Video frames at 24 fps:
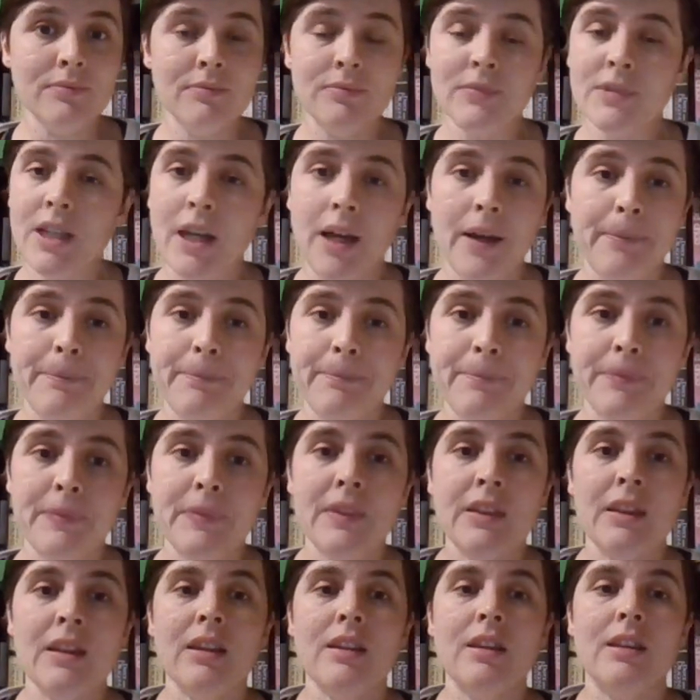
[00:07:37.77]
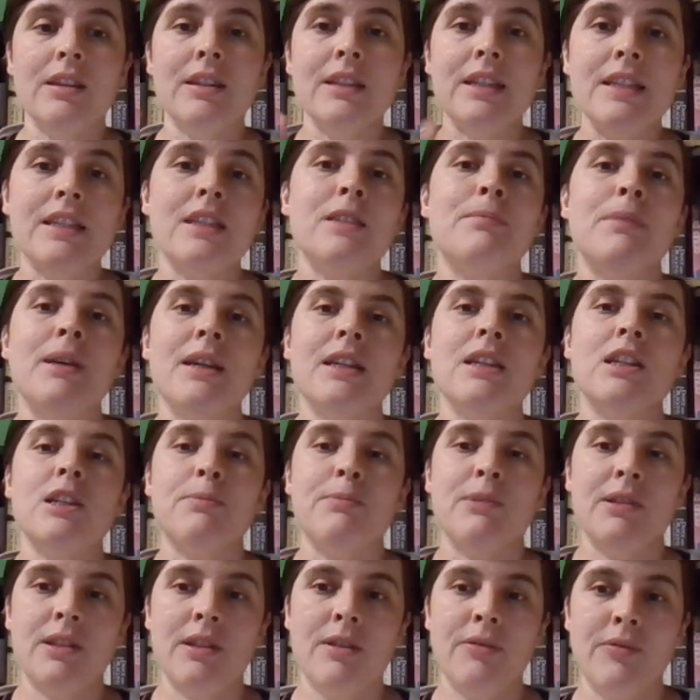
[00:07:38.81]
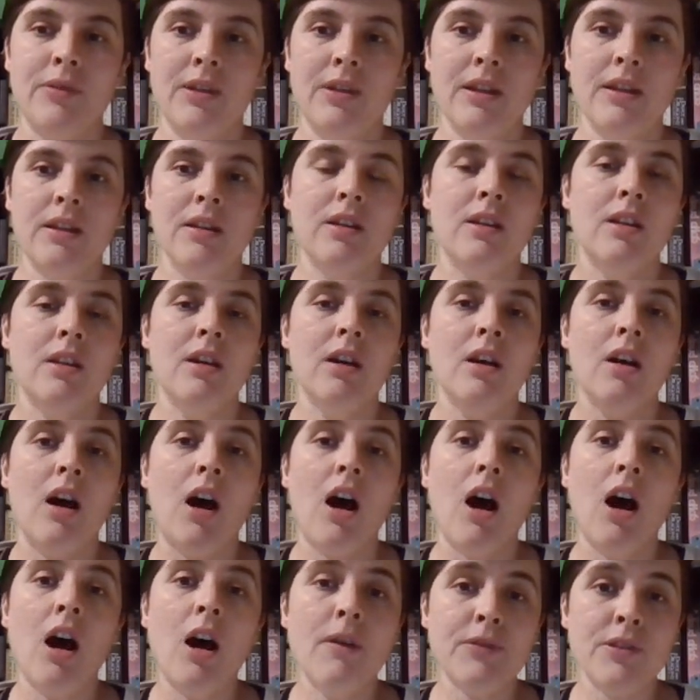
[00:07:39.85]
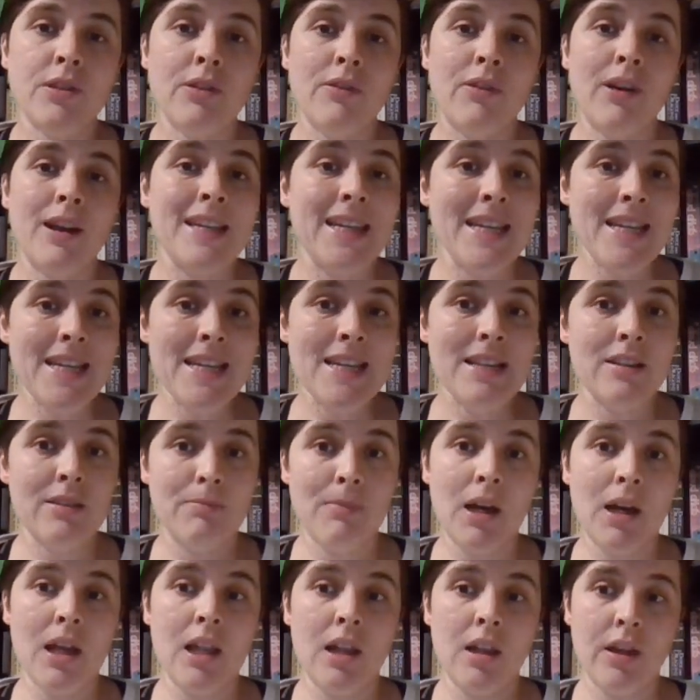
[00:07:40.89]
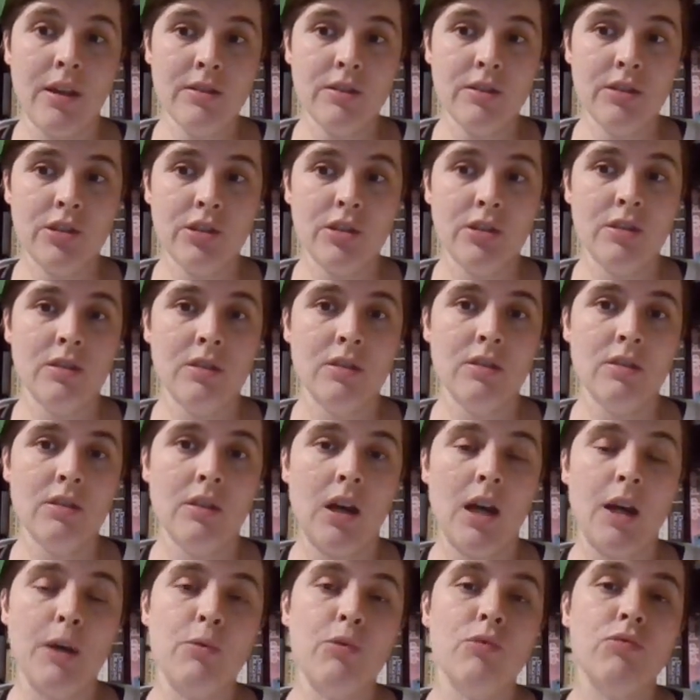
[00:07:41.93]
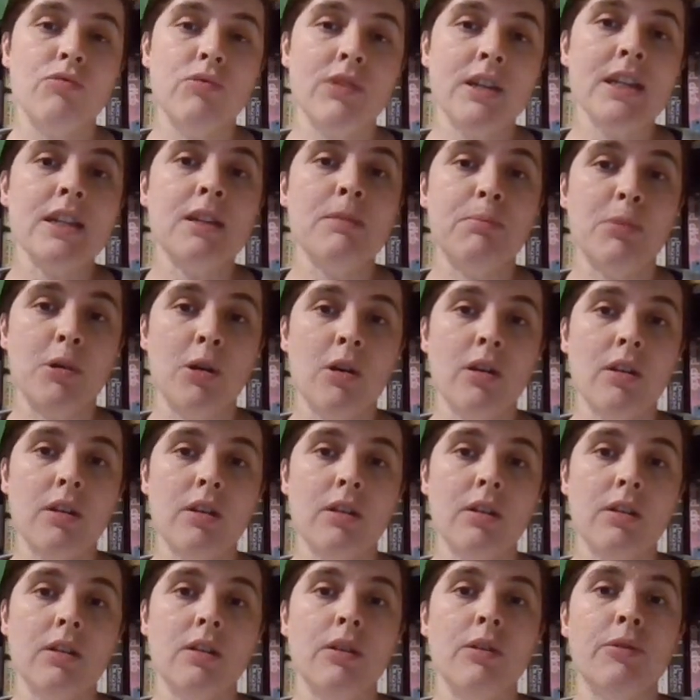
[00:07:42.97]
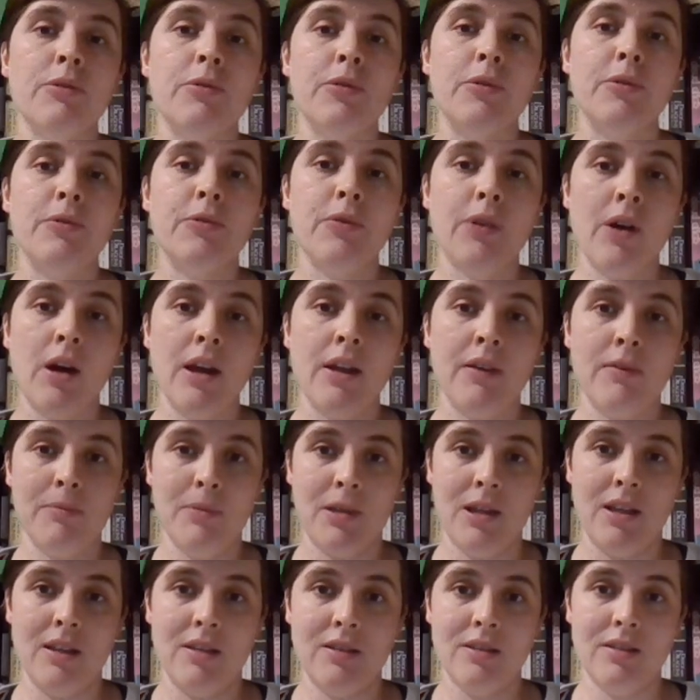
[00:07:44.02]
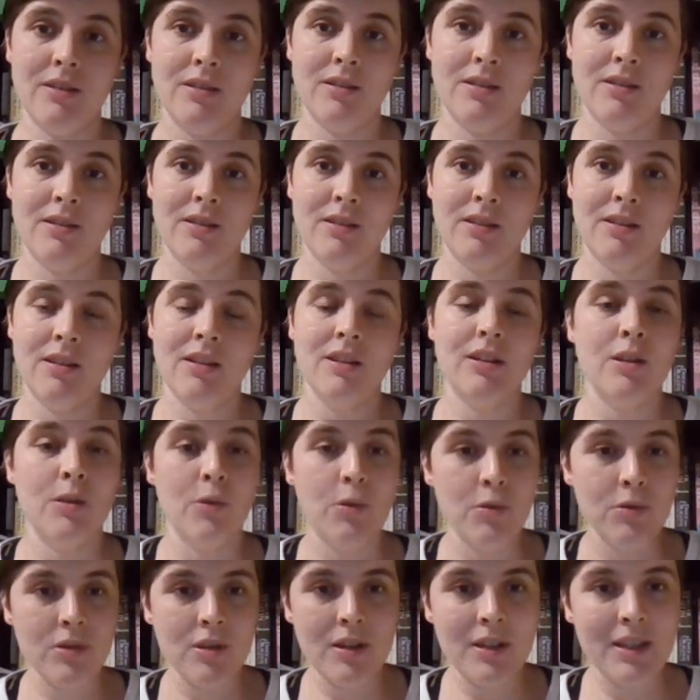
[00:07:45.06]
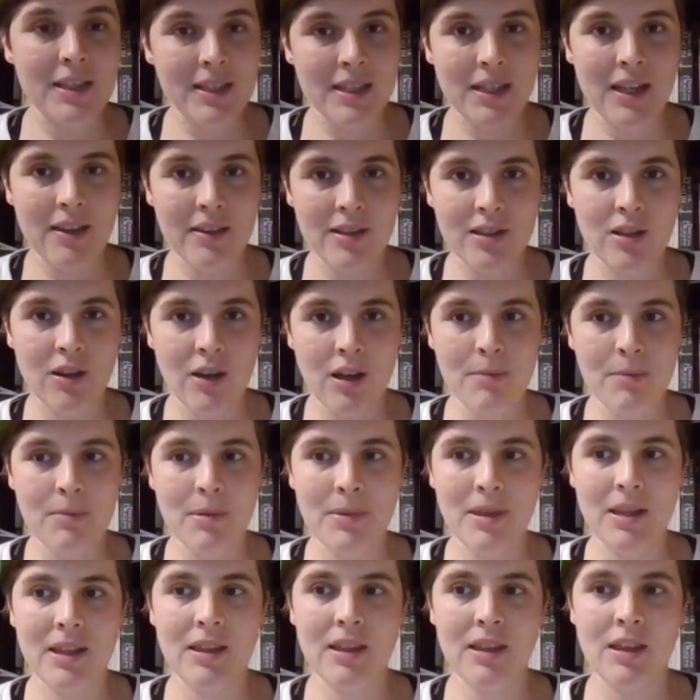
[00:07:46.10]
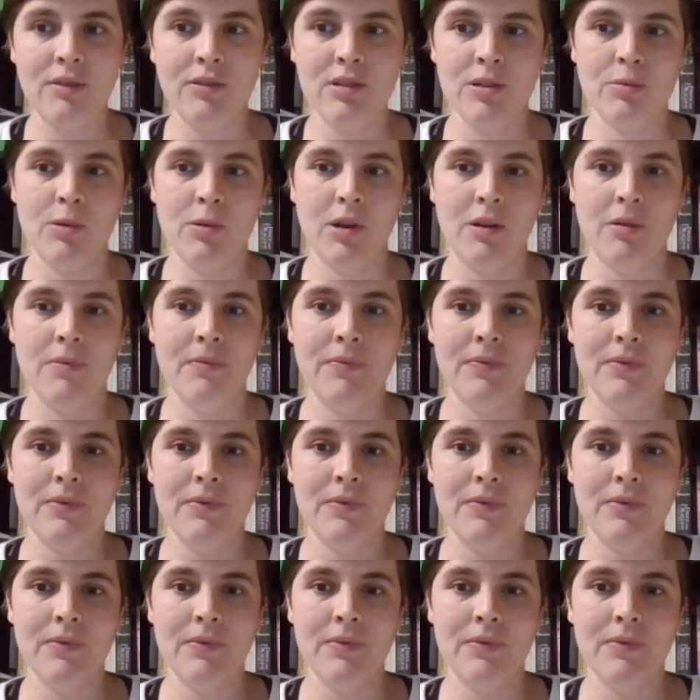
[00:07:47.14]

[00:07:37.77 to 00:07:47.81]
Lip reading: No. You need to make it specific. After I eat my lunch, I will read a book for 5 minutes. You also need to get the time limit in there as well.